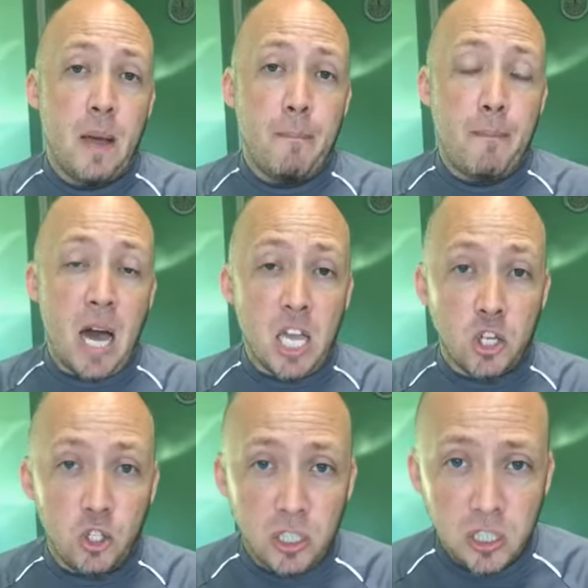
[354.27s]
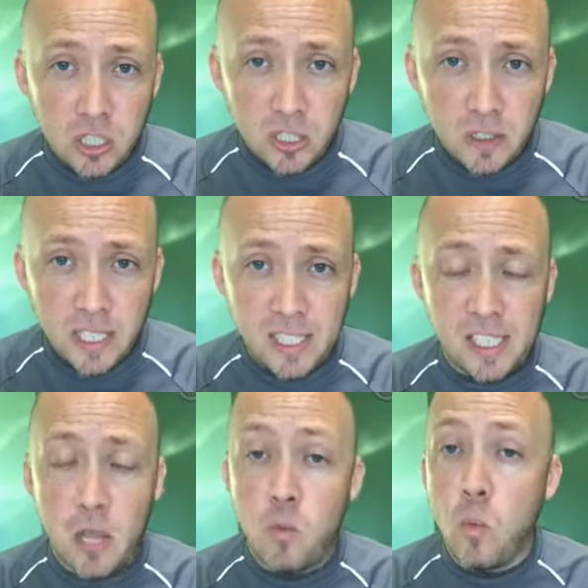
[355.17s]
Michael. He is
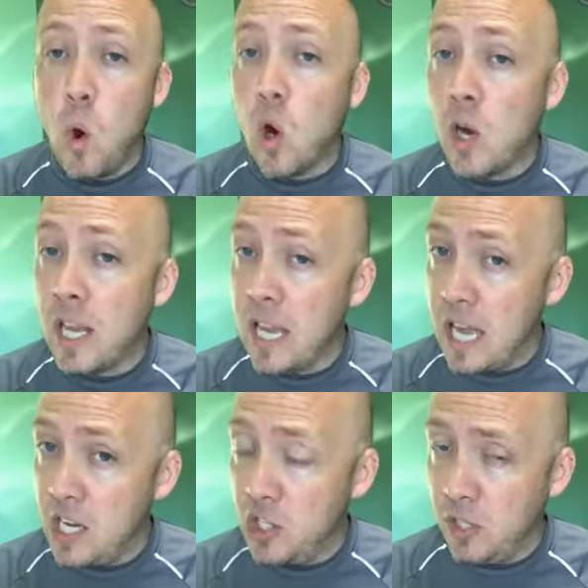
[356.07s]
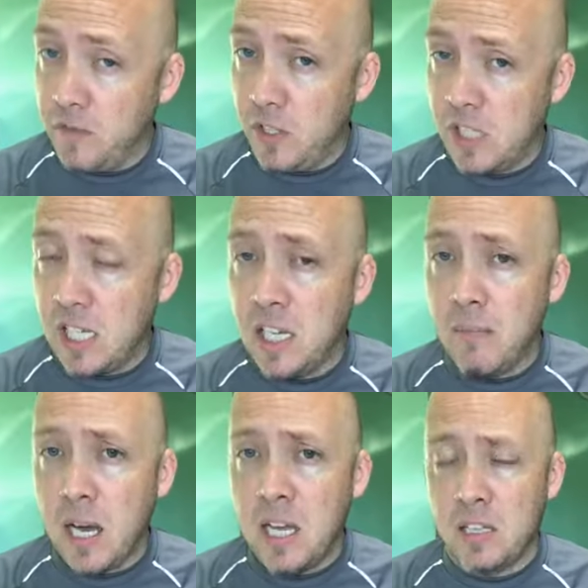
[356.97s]
a warring angel. If you study
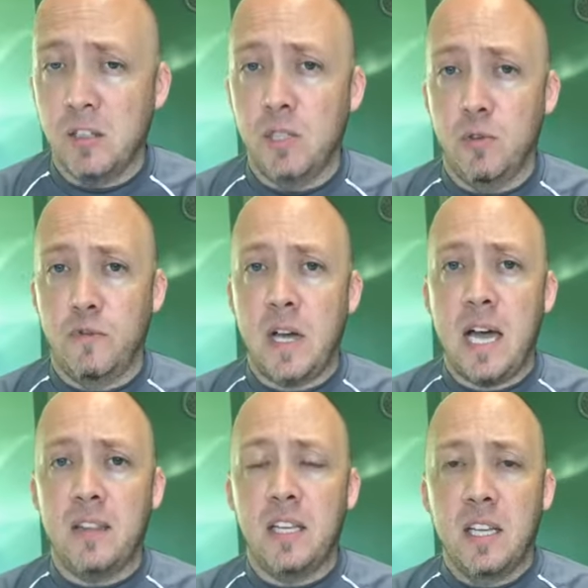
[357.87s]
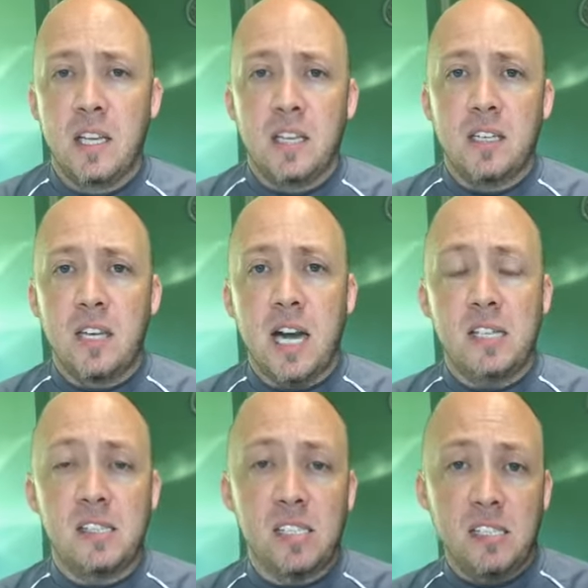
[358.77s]
Michael, you will find that
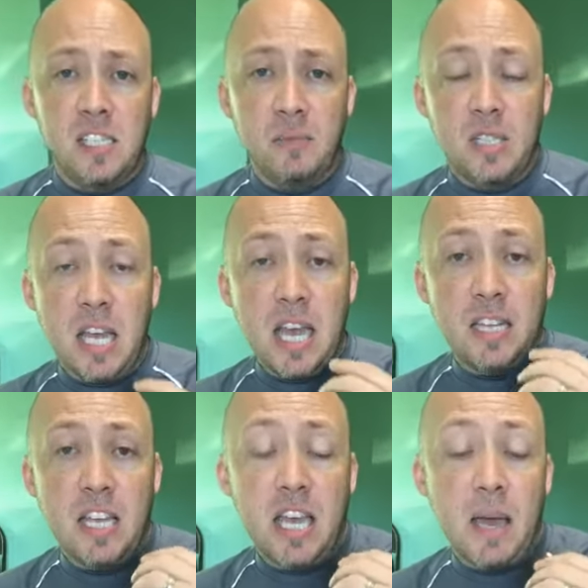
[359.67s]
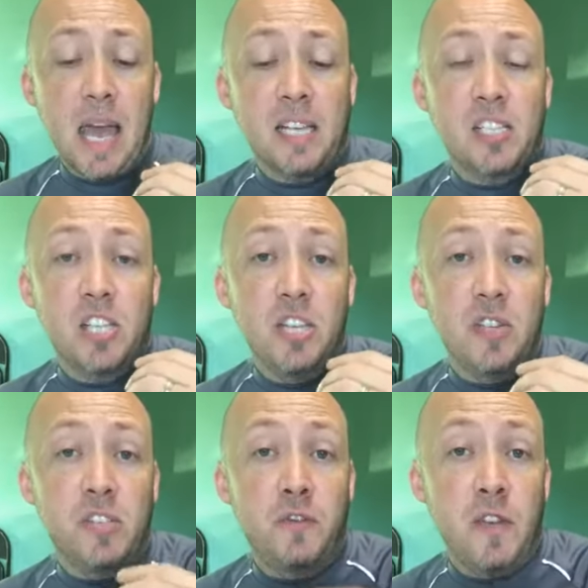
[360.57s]
God sends him to, to execute
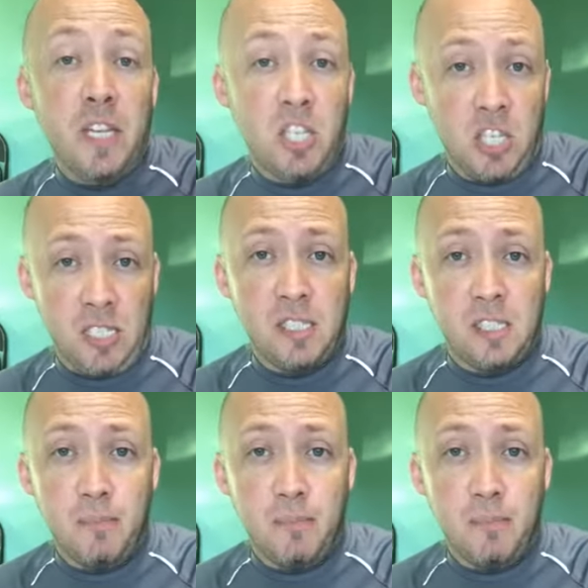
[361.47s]
his vengeance.